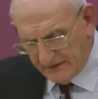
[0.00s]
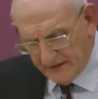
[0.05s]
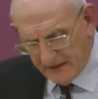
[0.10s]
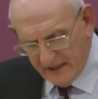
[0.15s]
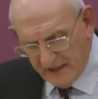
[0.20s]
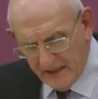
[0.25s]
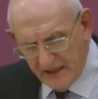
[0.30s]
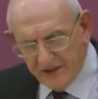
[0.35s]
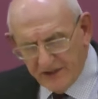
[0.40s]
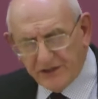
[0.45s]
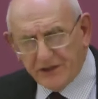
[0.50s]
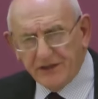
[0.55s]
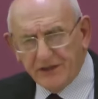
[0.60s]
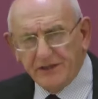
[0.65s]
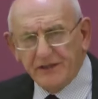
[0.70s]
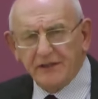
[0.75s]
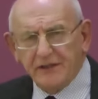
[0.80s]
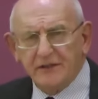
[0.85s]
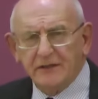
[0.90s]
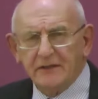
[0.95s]

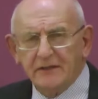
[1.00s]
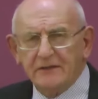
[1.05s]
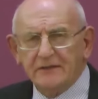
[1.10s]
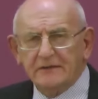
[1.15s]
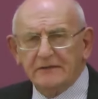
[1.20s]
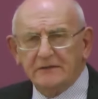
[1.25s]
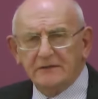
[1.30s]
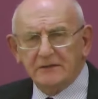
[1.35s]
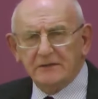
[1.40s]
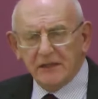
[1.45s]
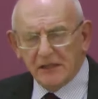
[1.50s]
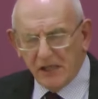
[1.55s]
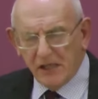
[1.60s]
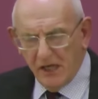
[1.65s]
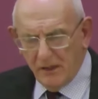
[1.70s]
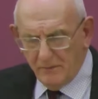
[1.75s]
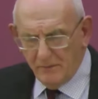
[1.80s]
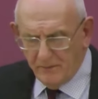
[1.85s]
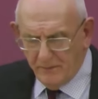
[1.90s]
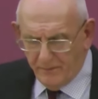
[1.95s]
is
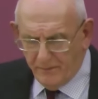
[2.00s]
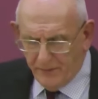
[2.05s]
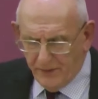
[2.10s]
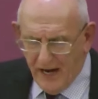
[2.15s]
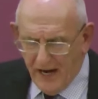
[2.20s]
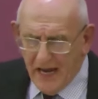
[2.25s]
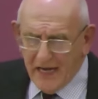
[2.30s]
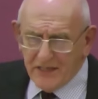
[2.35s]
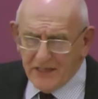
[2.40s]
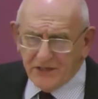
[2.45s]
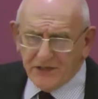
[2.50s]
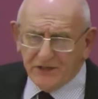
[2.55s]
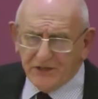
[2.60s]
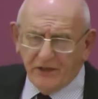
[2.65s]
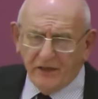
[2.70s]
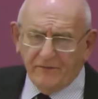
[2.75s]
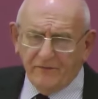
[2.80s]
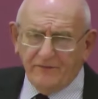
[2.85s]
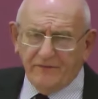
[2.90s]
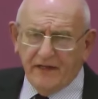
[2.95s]
comprised
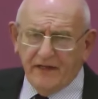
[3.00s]
of